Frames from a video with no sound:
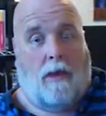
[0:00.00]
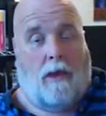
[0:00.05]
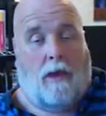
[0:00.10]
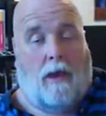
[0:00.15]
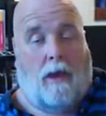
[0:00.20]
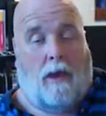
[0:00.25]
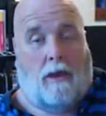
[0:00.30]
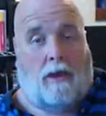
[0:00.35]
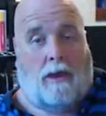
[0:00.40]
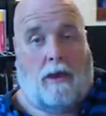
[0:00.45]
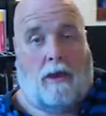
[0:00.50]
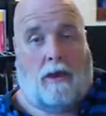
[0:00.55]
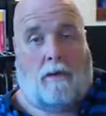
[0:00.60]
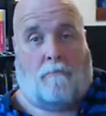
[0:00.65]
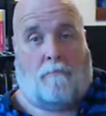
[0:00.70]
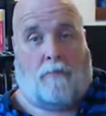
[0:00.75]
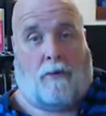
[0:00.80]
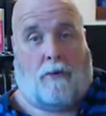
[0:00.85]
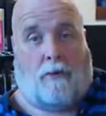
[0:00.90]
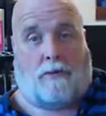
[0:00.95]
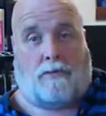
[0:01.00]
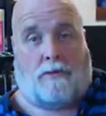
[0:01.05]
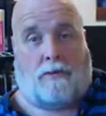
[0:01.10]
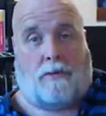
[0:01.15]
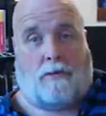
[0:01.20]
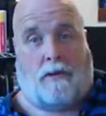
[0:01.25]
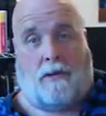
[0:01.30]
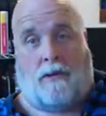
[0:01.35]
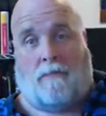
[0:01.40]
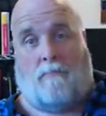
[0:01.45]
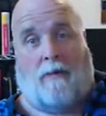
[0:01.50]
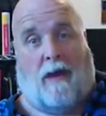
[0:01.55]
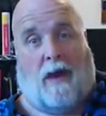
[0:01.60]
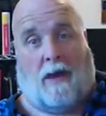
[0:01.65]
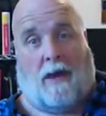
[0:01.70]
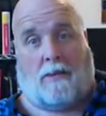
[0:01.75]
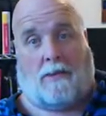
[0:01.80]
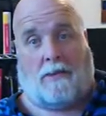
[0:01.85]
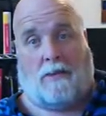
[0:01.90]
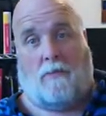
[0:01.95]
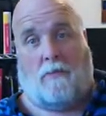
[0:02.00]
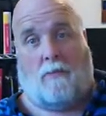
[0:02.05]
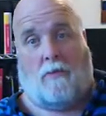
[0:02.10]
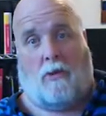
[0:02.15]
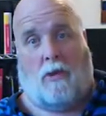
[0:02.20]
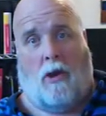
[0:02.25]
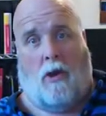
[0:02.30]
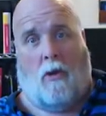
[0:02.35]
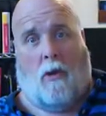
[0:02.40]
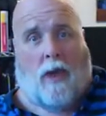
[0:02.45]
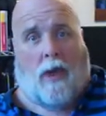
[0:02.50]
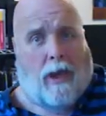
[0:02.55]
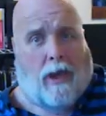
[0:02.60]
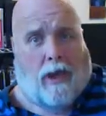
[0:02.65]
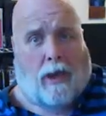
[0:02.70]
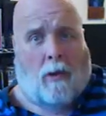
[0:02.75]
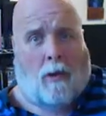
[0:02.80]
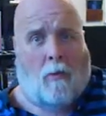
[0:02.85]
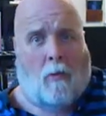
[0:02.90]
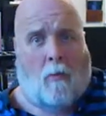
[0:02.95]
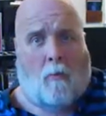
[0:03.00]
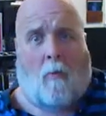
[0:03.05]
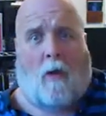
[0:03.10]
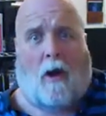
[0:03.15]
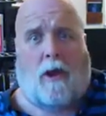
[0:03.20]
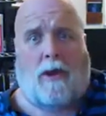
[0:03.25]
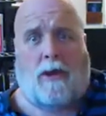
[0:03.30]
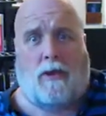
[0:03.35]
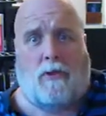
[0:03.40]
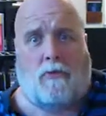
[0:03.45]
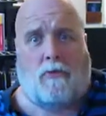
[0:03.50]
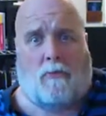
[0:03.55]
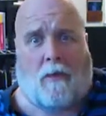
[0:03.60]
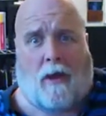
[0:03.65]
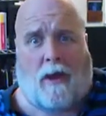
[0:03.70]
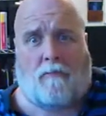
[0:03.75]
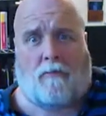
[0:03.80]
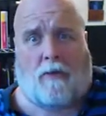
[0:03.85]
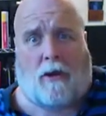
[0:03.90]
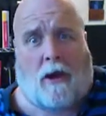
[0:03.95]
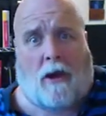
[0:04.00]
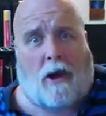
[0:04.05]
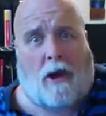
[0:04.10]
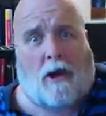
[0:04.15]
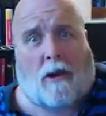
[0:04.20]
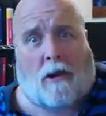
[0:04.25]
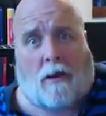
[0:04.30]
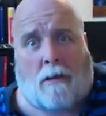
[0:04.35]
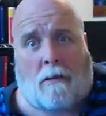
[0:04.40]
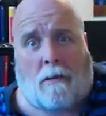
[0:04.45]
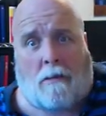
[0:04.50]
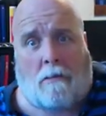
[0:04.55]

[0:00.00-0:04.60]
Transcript: And then the person in the back seat would go, Hey, why are you driving 100?